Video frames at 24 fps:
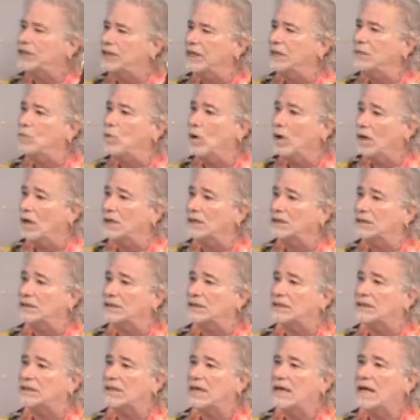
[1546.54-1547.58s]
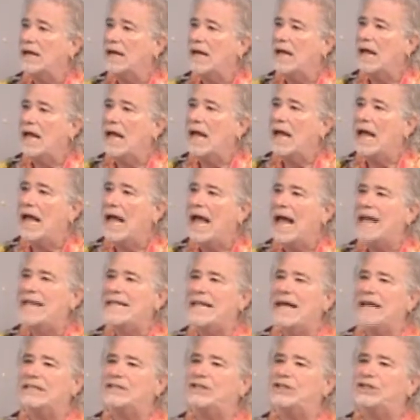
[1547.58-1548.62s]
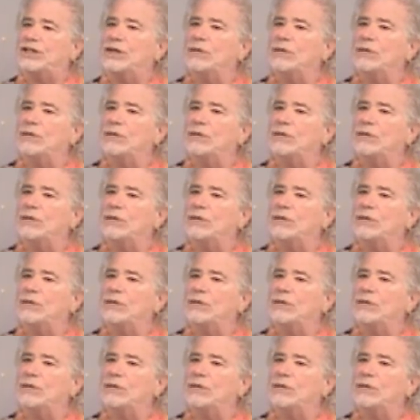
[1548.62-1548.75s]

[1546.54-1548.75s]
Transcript: she was and that